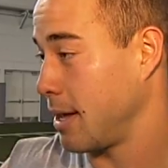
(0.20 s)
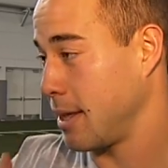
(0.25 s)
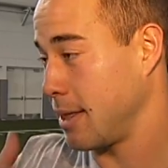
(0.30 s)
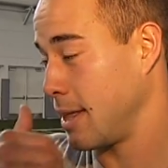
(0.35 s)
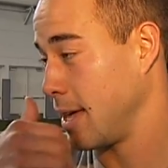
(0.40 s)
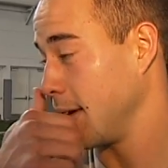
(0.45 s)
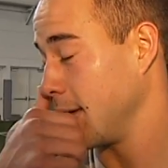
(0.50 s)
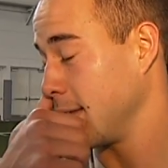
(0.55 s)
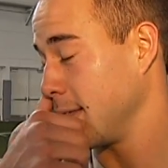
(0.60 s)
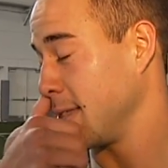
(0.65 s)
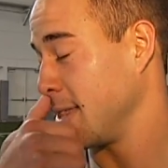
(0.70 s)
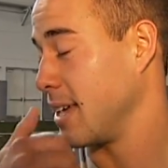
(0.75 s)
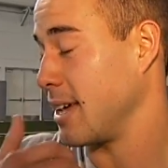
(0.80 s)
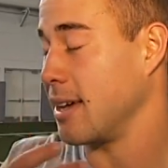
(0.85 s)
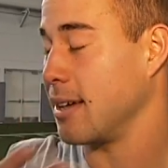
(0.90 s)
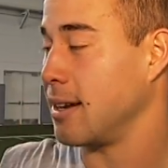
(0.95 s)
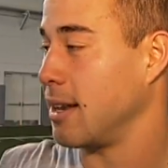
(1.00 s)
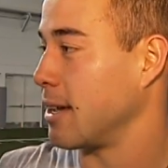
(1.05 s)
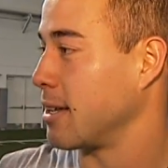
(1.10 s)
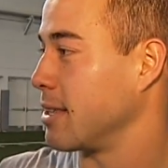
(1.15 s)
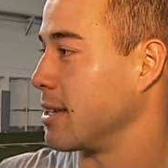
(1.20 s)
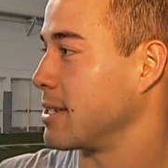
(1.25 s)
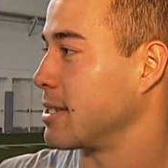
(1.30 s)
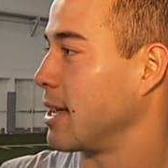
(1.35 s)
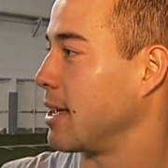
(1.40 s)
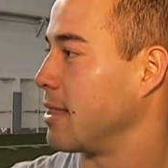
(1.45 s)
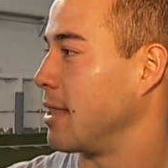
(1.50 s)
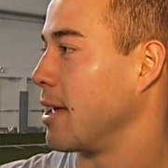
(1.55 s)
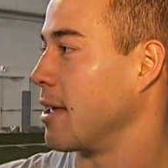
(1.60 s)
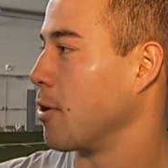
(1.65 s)
They like they
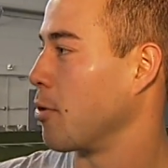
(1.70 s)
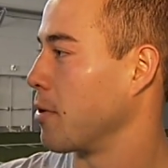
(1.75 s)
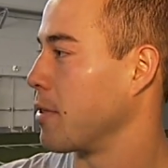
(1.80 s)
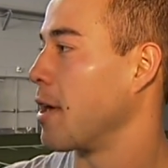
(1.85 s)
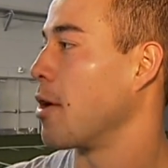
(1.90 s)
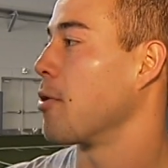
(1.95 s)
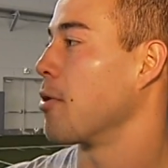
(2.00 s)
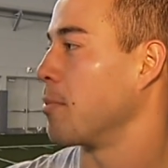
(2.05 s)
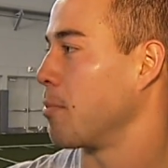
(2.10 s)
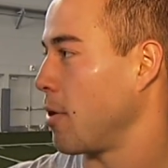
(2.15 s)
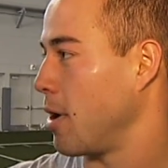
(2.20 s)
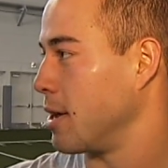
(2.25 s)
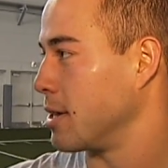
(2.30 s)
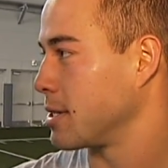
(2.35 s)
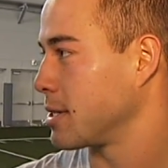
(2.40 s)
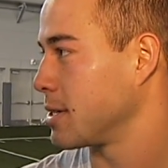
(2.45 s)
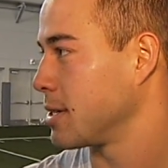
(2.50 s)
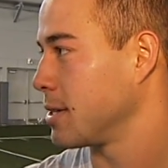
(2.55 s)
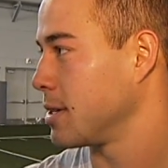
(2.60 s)
said, they were impressed.